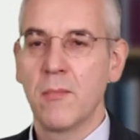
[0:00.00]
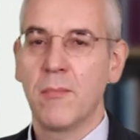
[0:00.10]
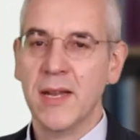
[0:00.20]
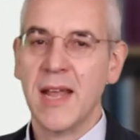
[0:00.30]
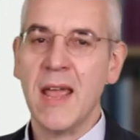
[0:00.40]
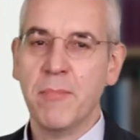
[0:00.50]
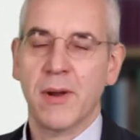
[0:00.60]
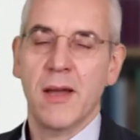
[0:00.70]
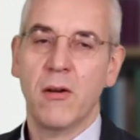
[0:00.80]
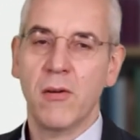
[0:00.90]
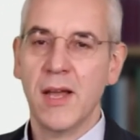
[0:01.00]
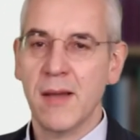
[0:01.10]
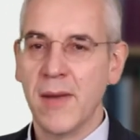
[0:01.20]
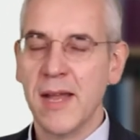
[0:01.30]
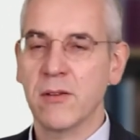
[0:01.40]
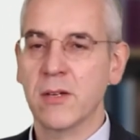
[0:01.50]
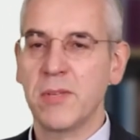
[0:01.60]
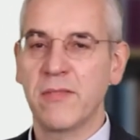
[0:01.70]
but a priori I might not be